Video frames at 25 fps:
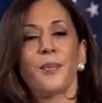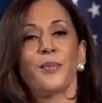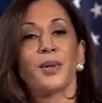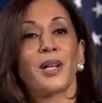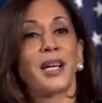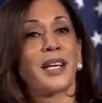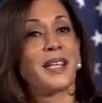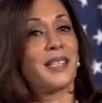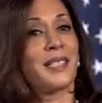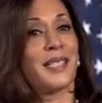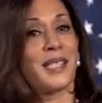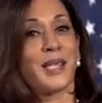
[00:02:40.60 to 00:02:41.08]

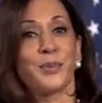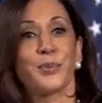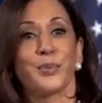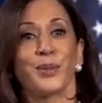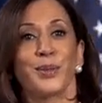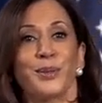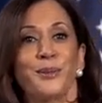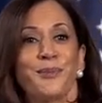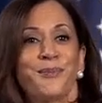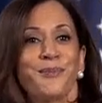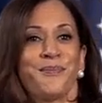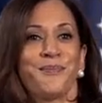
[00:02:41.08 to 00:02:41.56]
Plain and
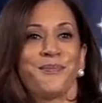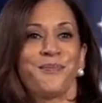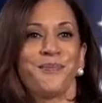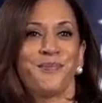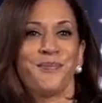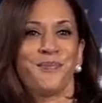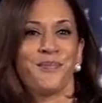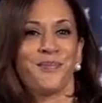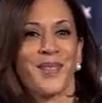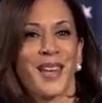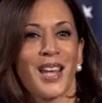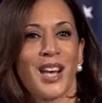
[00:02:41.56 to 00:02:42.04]
simple.
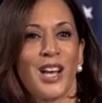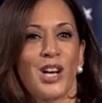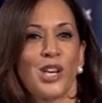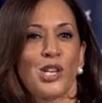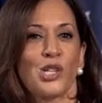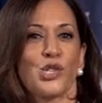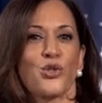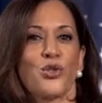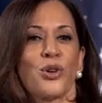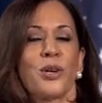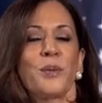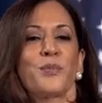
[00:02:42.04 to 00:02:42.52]

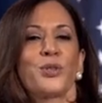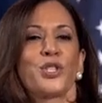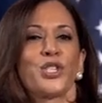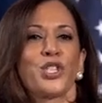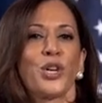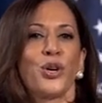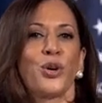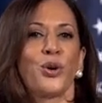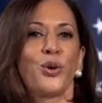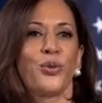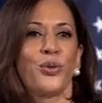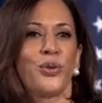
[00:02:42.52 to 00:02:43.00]
Trump
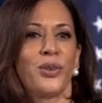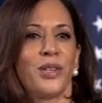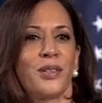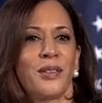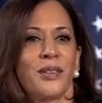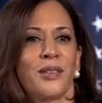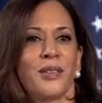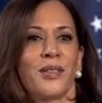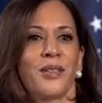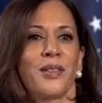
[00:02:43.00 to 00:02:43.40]
showed